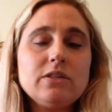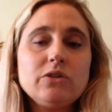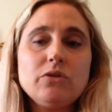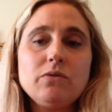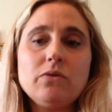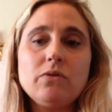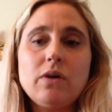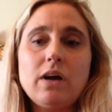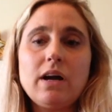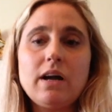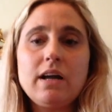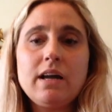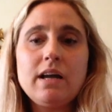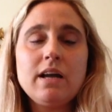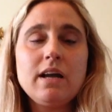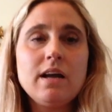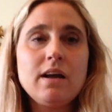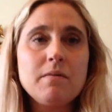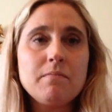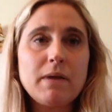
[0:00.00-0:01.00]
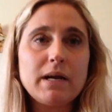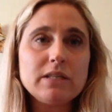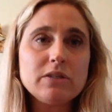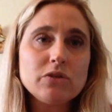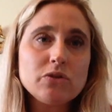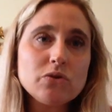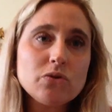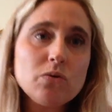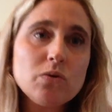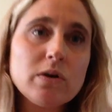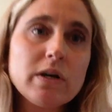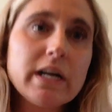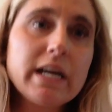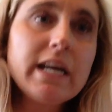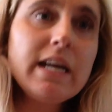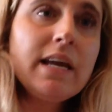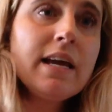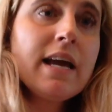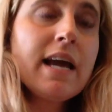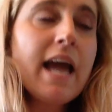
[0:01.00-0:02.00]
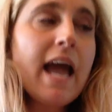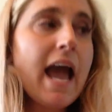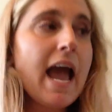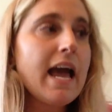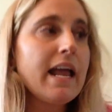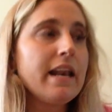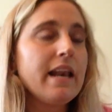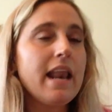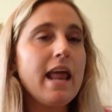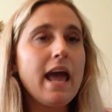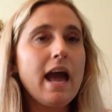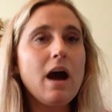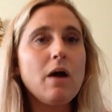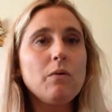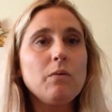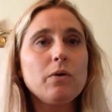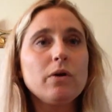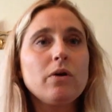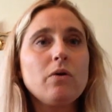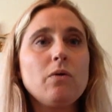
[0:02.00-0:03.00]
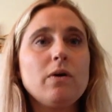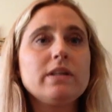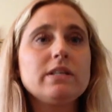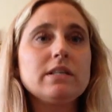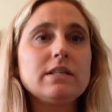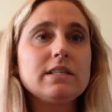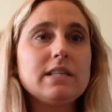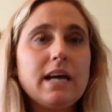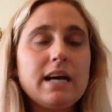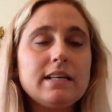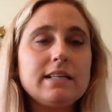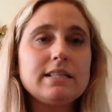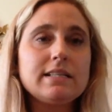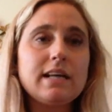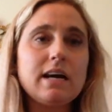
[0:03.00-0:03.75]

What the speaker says: to my story. And now we're going to test